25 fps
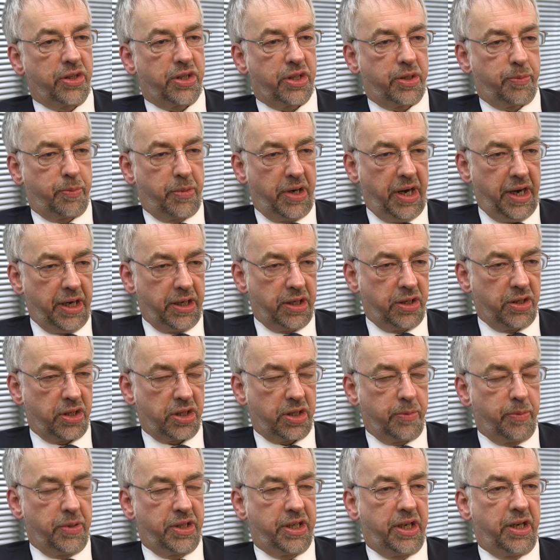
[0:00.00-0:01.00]
spraying
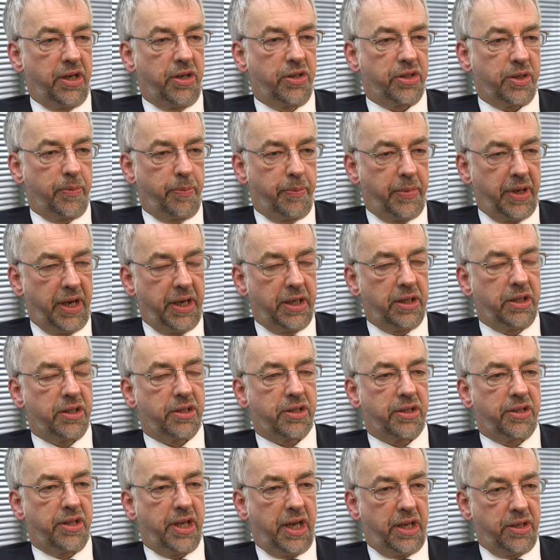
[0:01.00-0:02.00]
toxic materials and
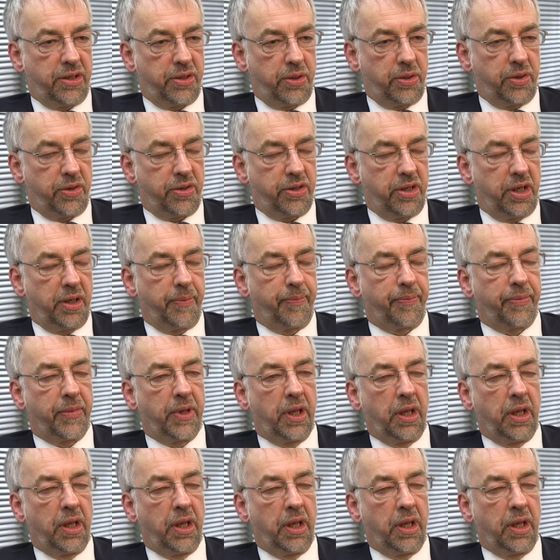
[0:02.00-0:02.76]
paints, that sort of thing.